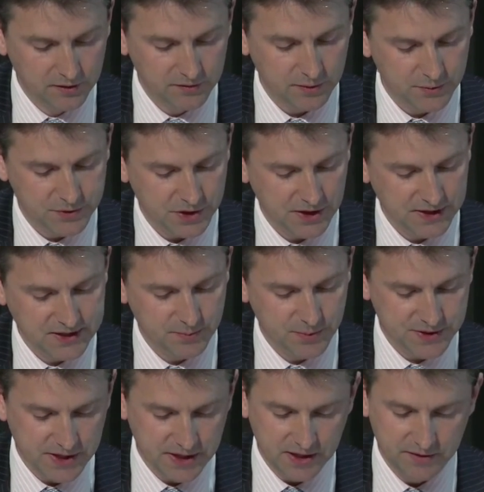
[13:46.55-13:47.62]
from trying to
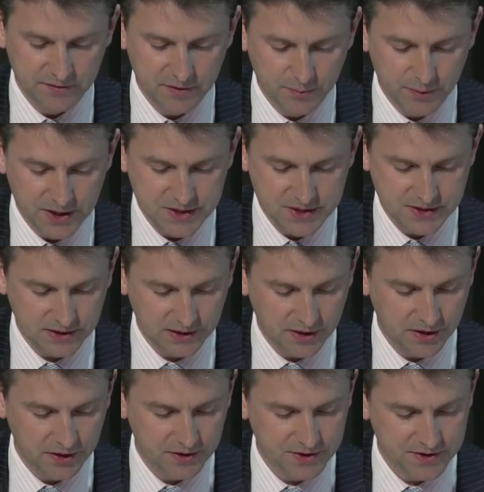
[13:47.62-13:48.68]
present information to
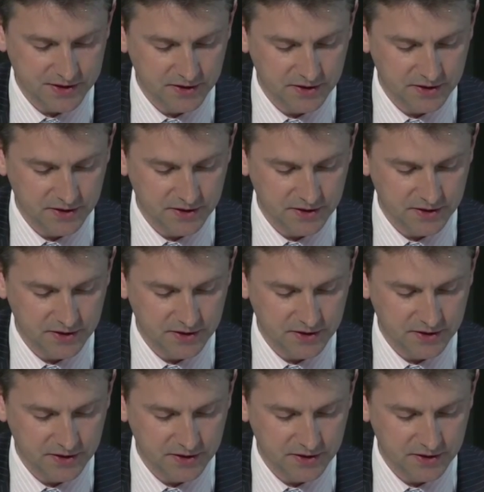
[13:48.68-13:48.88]
learners